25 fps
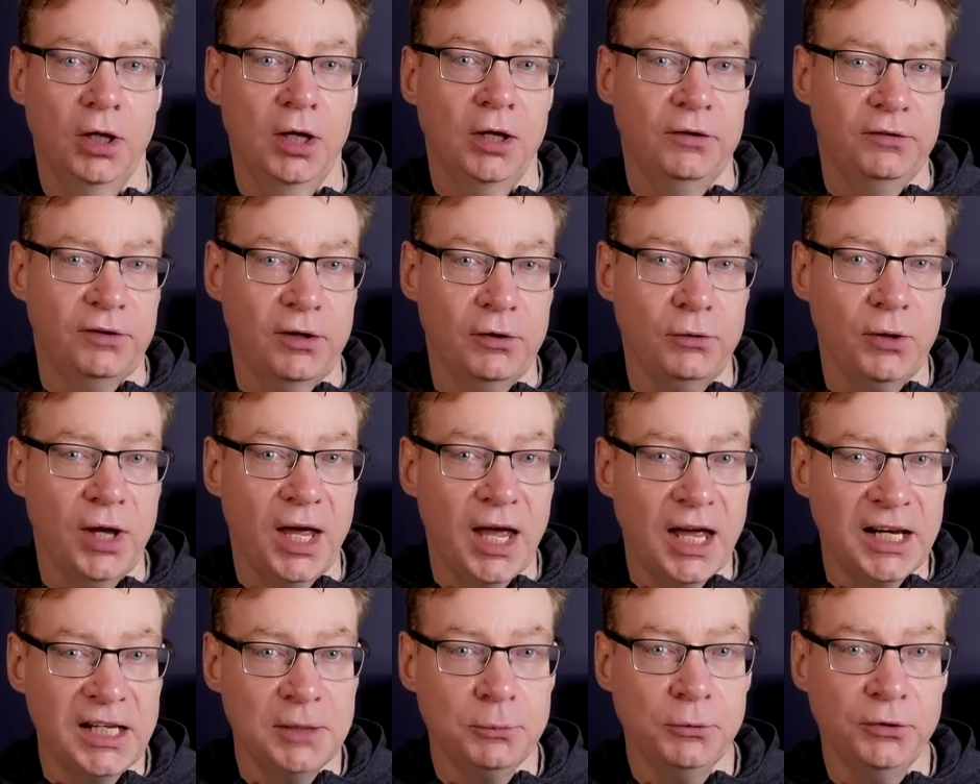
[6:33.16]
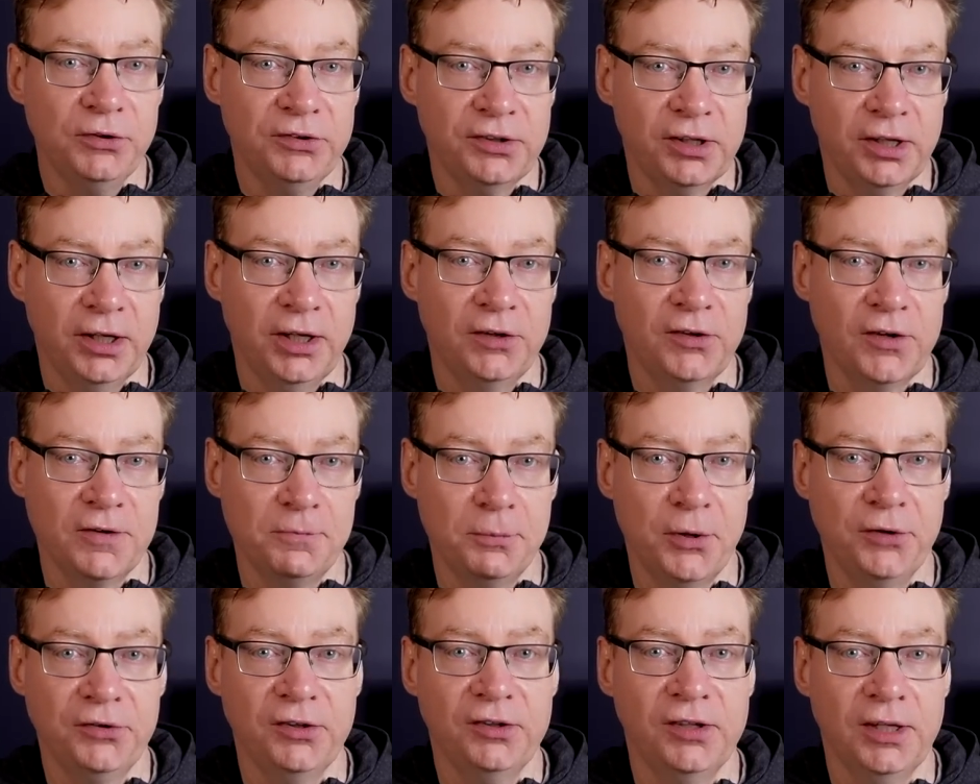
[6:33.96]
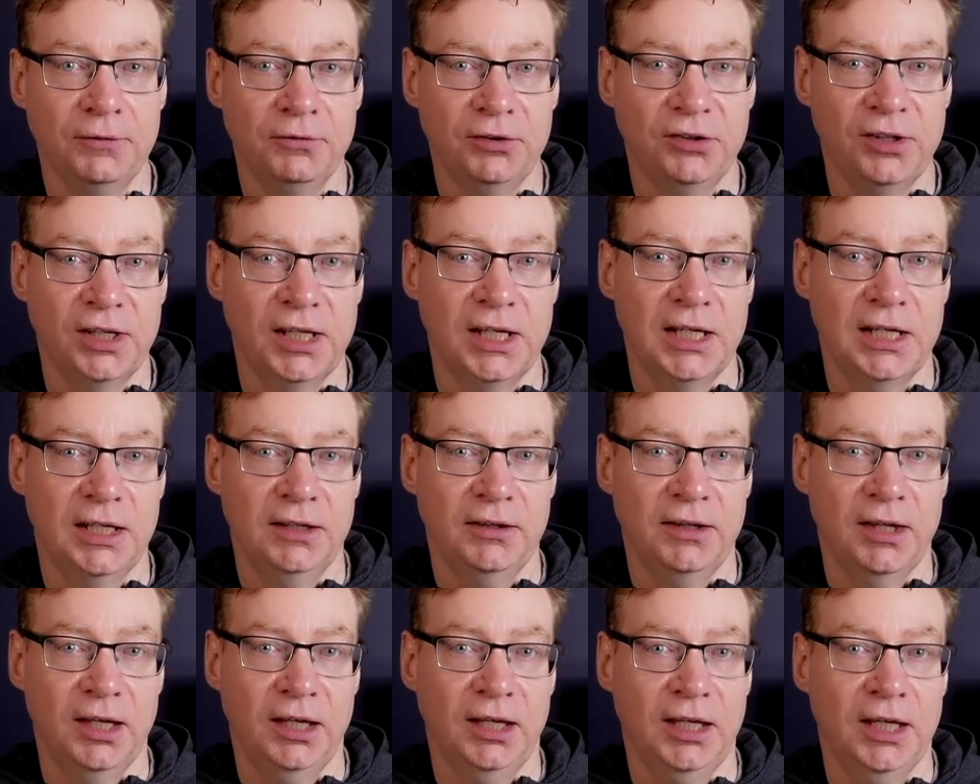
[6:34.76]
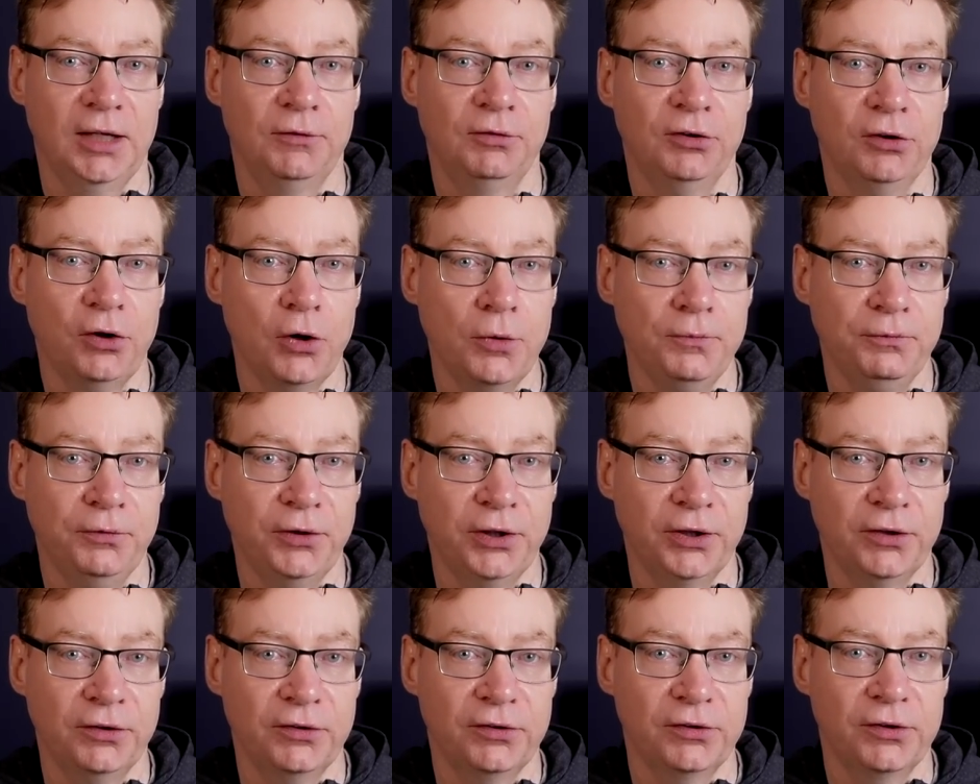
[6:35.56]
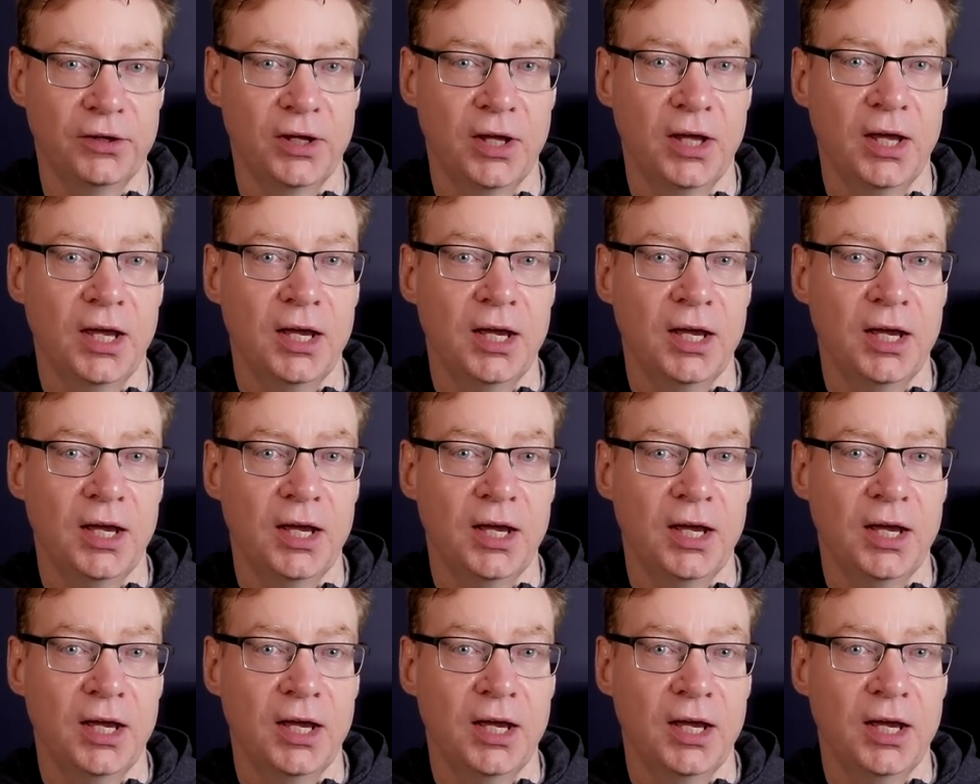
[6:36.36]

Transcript: So any more signs of positivity that gives confidence